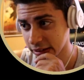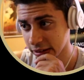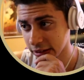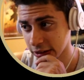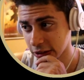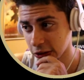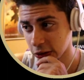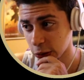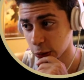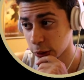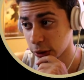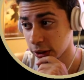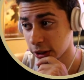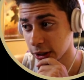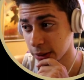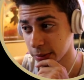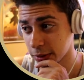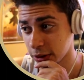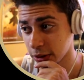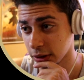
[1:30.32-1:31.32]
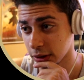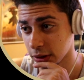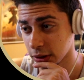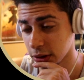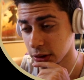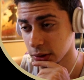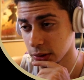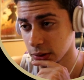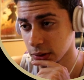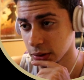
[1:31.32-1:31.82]
His story comes to a
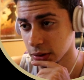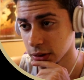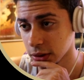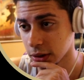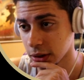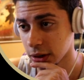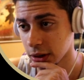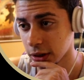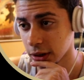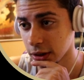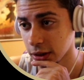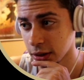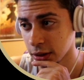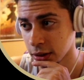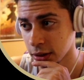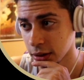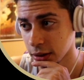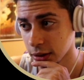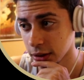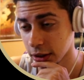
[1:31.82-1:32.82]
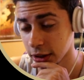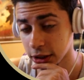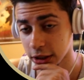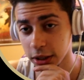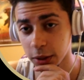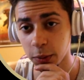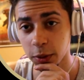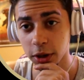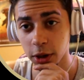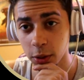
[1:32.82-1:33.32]
close. Is
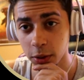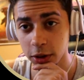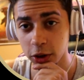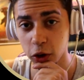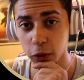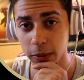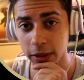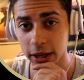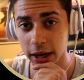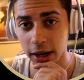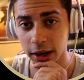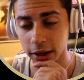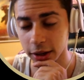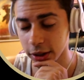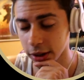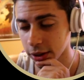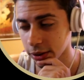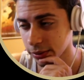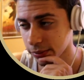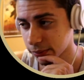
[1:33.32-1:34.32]
someone going to be dying?